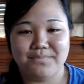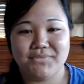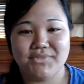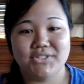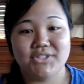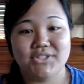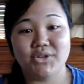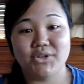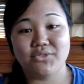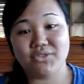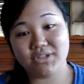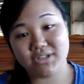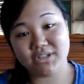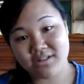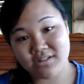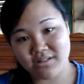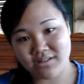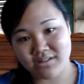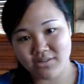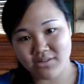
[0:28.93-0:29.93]
So if you
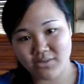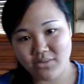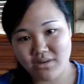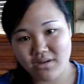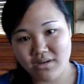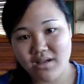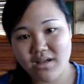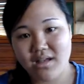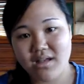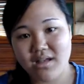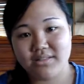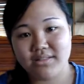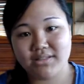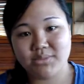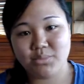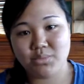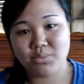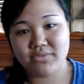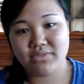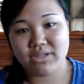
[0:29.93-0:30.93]
didn't know,
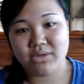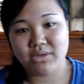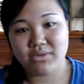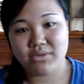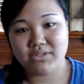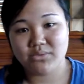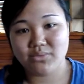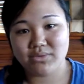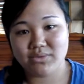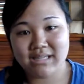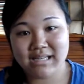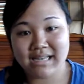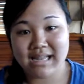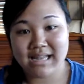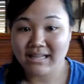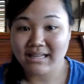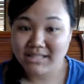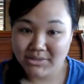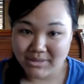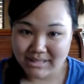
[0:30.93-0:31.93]
this movie was written
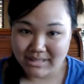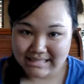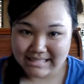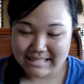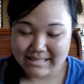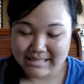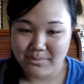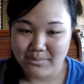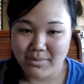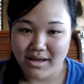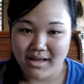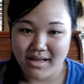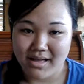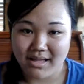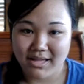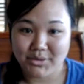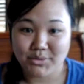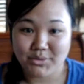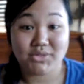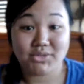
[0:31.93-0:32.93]
and directed
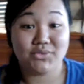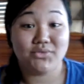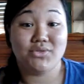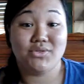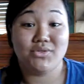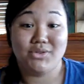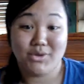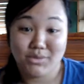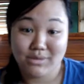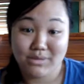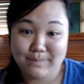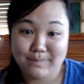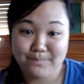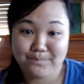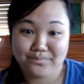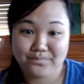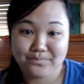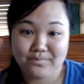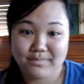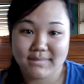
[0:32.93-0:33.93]
by Christopher
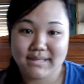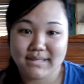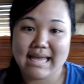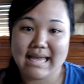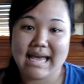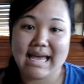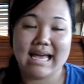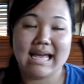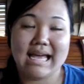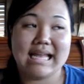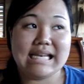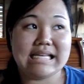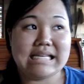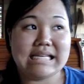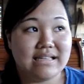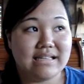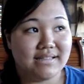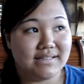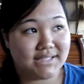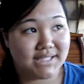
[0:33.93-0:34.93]
Nolan. And
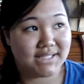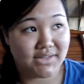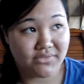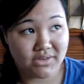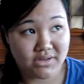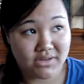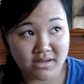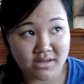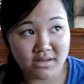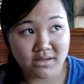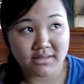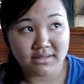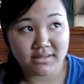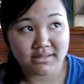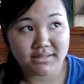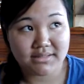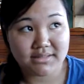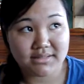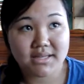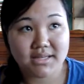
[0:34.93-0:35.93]
he's given
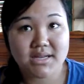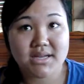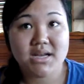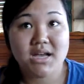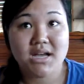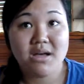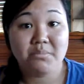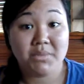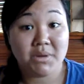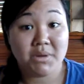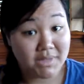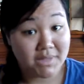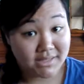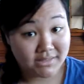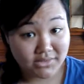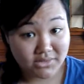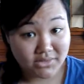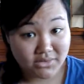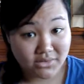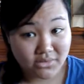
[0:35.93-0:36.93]
us
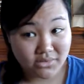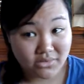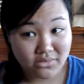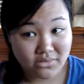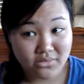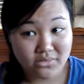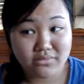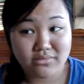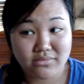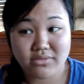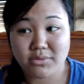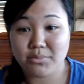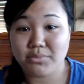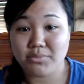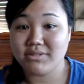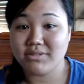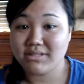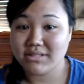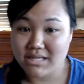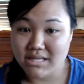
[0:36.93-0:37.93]
Memento, The
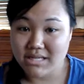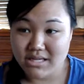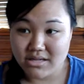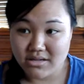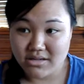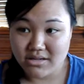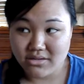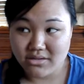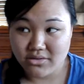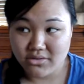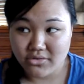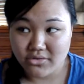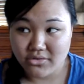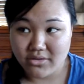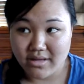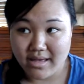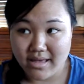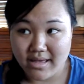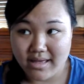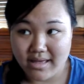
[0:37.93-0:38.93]

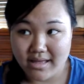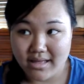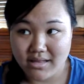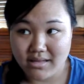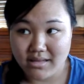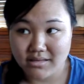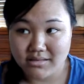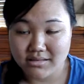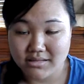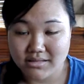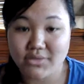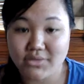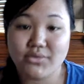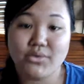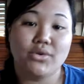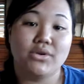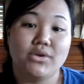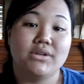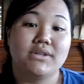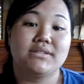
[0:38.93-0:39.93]
Prestige, and
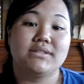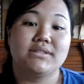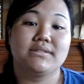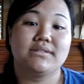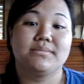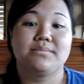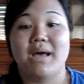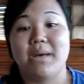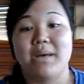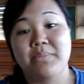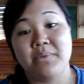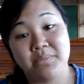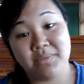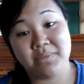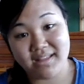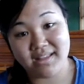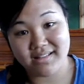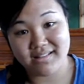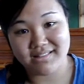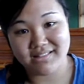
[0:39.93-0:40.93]
of course Batman
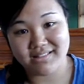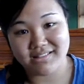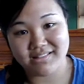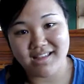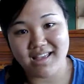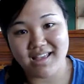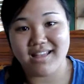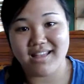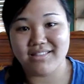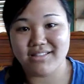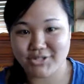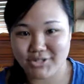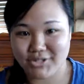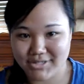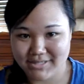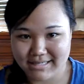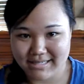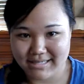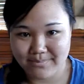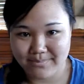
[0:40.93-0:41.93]
Begins and The
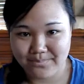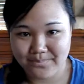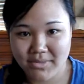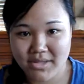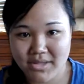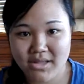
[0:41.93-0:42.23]
Dark Knight.